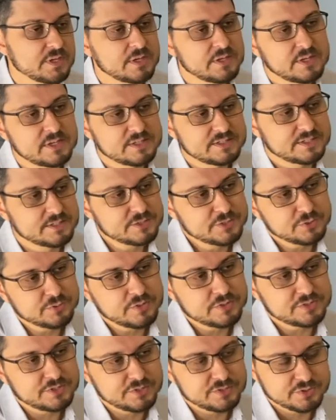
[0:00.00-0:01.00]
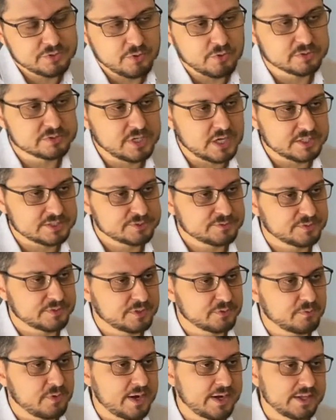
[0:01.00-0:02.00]
Since students use Google Docs for their
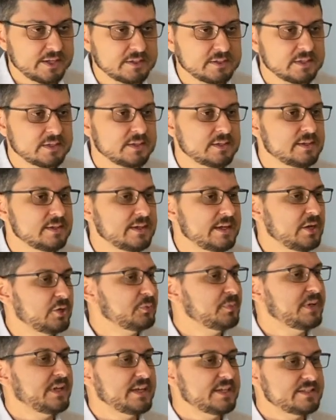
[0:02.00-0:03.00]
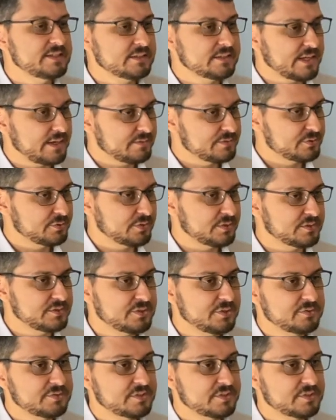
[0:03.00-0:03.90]
writing, it would be easy to have students use the